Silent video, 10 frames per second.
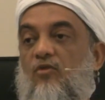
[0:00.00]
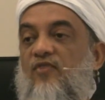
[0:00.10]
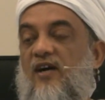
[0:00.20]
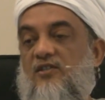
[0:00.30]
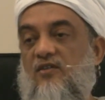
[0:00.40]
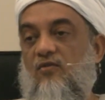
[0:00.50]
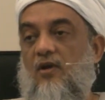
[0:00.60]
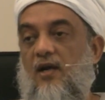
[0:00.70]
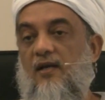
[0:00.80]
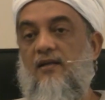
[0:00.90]
Hufaz of
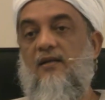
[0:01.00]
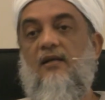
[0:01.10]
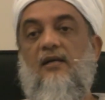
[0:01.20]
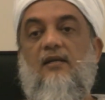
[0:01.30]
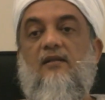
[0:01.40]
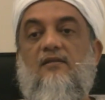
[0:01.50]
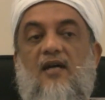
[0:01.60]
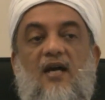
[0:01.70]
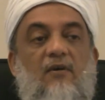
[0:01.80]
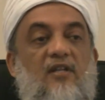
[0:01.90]
Quran, the
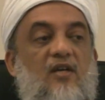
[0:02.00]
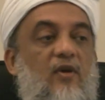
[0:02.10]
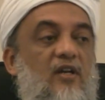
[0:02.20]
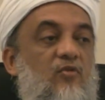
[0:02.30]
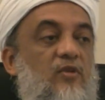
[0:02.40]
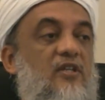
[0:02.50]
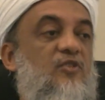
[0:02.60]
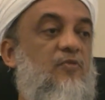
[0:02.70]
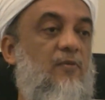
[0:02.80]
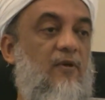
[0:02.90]
Sahaba, they went with
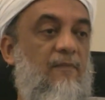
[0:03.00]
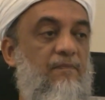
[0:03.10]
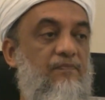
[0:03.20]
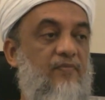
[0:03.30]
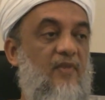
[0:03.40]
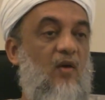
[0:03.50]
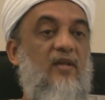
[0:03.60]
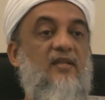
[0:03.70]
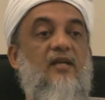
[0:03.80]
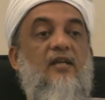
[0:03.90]
these people. Now,
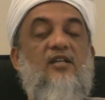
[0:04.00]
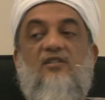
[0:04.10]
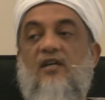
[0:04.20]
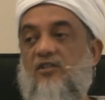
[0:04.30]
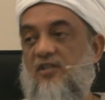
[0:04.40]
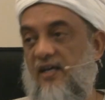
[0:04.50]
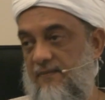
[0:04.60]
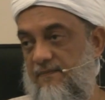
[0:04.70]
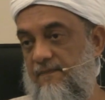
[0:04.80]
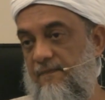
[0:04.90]
when they reached their
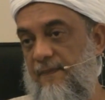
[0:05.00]
tribe,